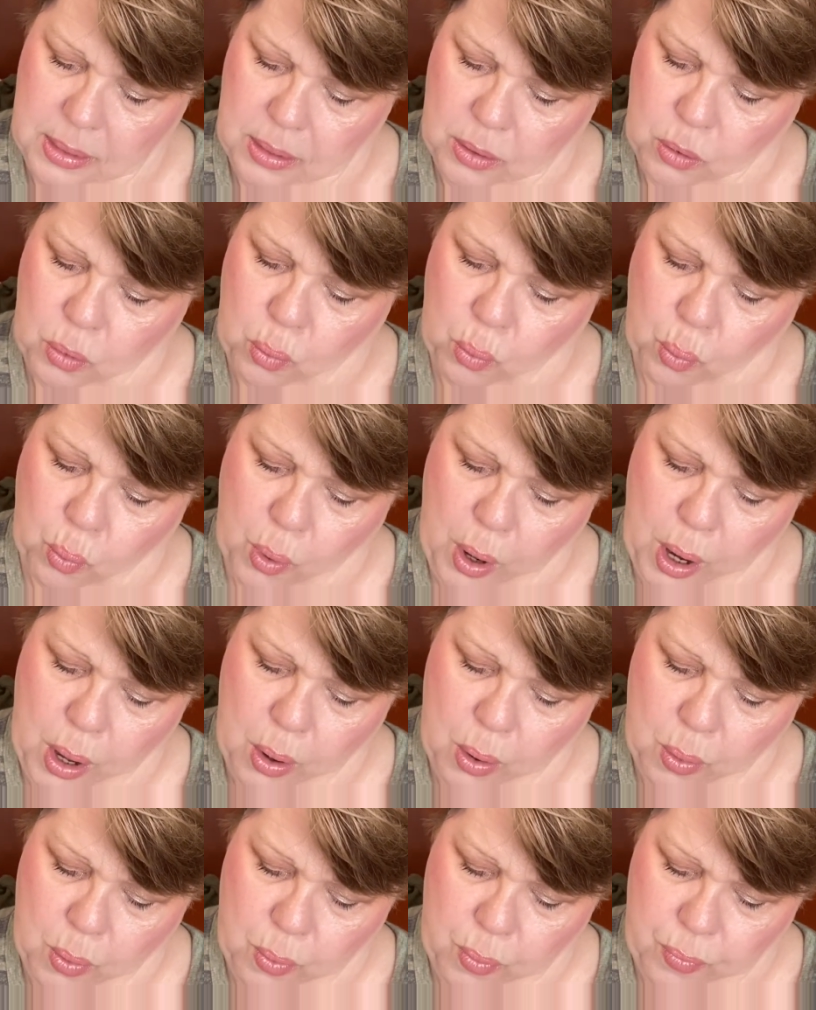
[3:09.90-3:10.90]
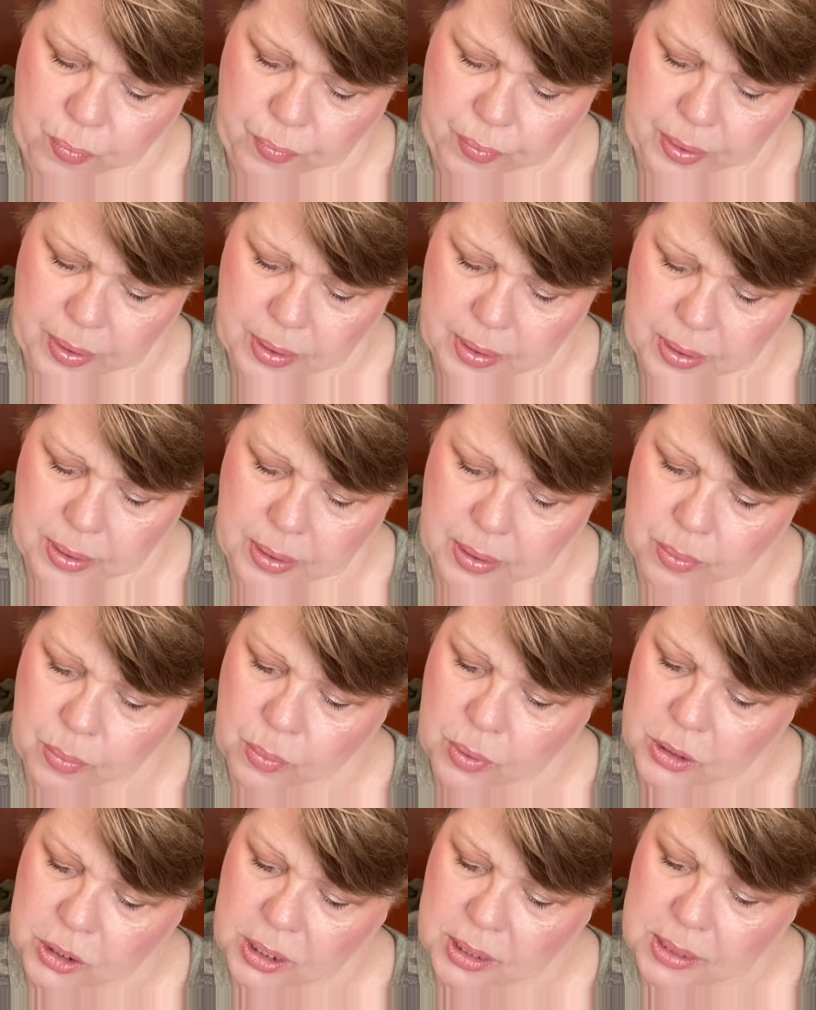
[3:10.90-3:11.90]
Grove,
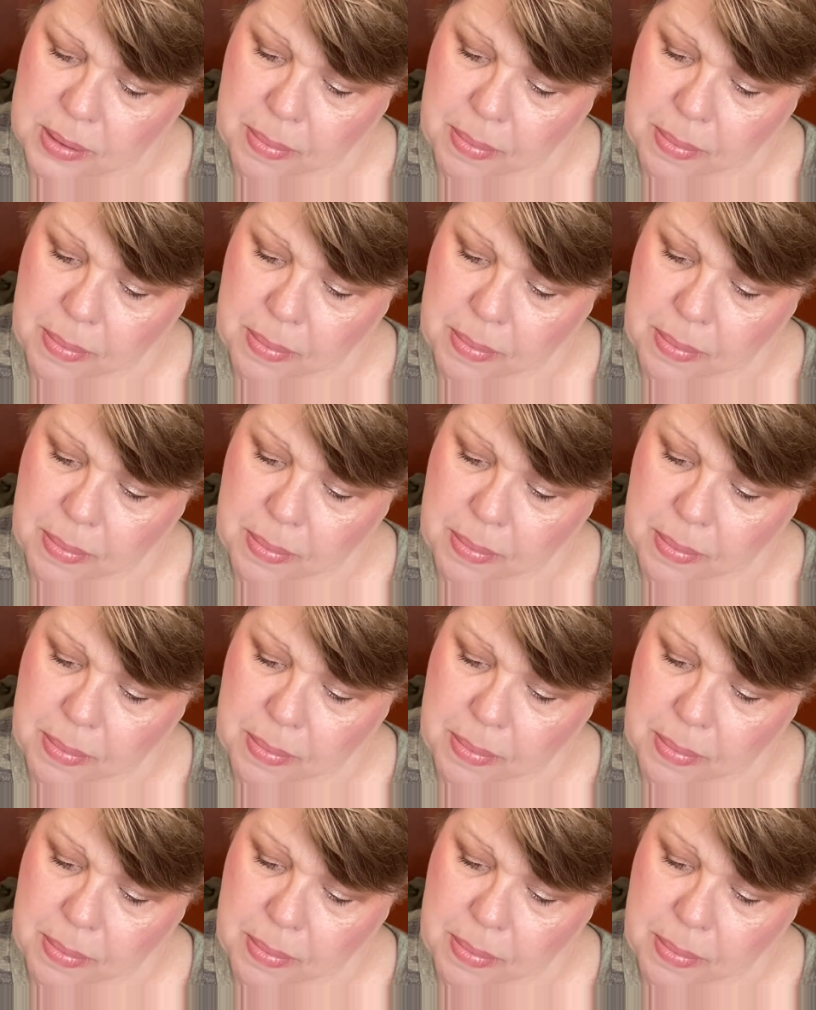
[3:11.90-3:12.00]
which is a